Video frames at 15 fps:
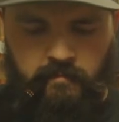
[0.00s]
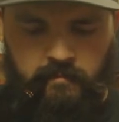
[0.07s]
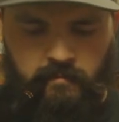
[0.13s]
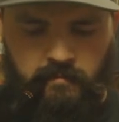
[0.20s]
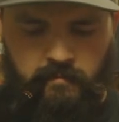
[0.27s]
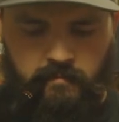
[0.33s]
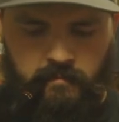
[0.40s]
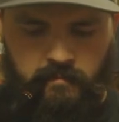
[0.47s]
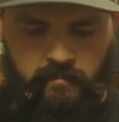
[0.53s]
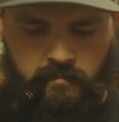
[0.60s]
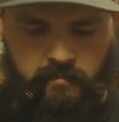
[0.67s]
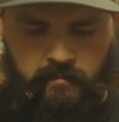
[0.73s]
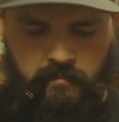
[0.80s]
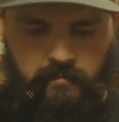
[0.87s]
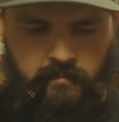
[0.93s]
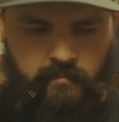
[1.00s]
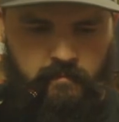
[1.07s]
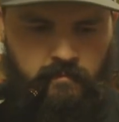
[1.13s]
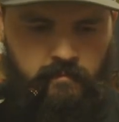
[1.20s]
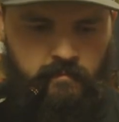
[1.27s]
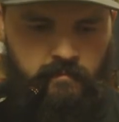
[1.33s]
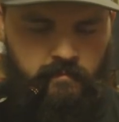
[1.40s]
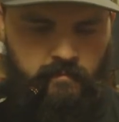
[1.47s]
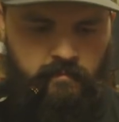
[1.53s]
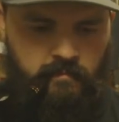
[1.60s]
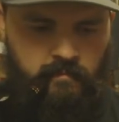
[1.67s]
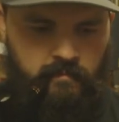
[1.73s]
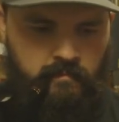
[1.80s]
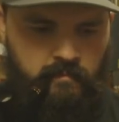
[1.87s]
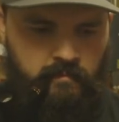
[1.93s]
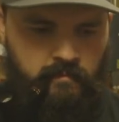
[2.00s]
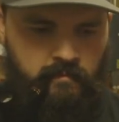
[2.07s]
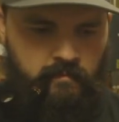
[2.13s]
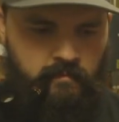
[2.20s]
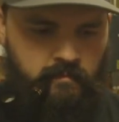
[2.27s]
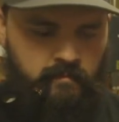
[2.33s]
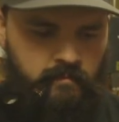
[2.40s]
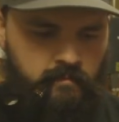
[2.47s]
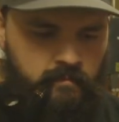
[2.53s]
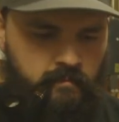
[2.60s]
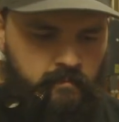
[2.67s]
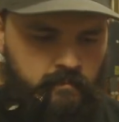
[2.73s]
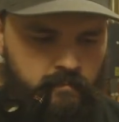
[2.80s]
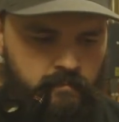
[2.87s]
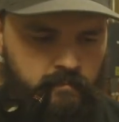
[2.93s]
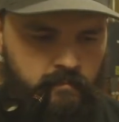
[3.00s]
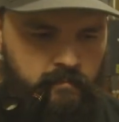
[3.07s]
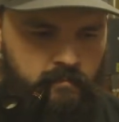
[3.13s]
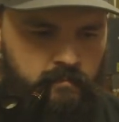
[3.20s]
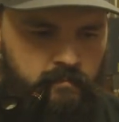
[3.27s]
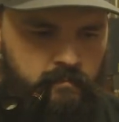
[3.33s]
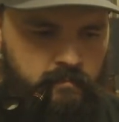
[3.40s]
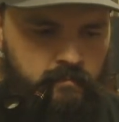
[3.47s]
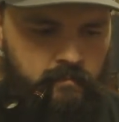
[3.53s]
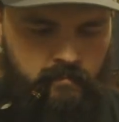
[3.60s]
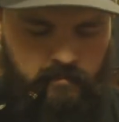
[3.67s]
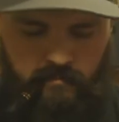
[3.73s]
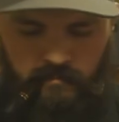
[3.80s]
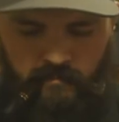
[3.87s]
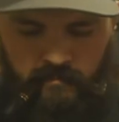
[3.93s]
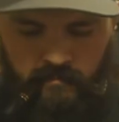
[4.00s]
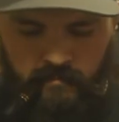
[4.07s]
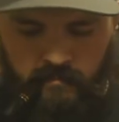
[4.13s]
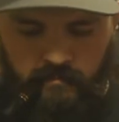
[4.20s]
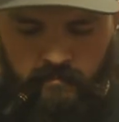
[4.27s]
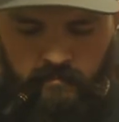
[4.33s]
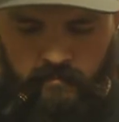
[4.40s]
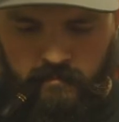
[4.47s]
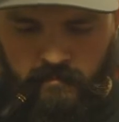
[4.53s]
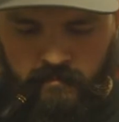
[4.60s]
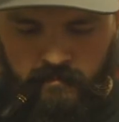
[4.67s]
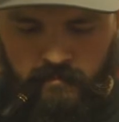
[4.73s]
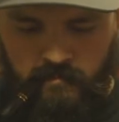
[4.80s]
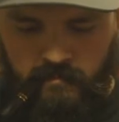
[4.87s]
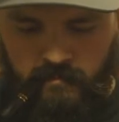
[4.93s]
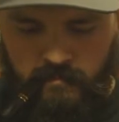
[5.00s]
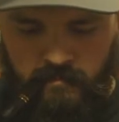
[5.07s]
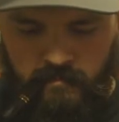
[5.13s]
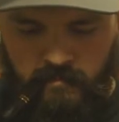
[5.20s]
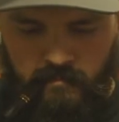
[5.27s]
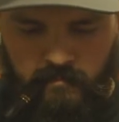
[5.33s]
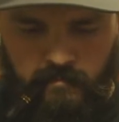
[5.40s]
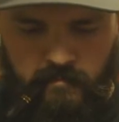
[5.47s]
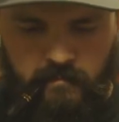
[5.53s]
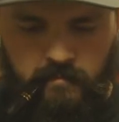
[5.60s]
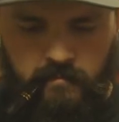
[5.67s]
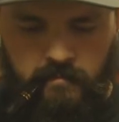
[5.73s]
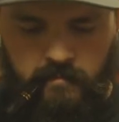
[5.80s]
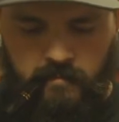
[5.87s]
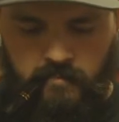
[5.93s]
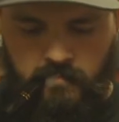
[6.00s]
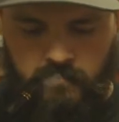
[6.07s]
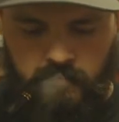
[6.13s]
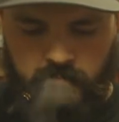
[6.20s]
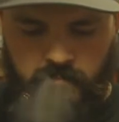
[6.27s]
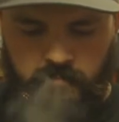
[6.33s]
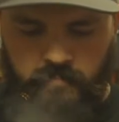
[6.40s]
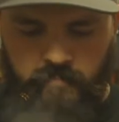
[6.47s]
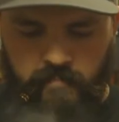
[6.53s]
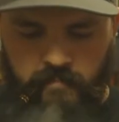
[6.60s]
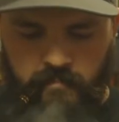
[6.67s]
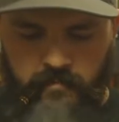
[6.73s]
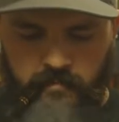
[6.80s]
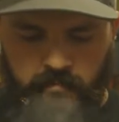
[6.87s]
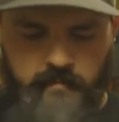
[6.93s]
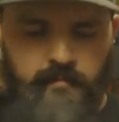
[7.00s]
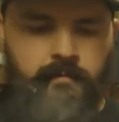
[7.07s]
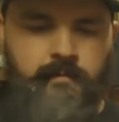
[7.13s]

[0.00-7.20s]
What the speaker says: (silent)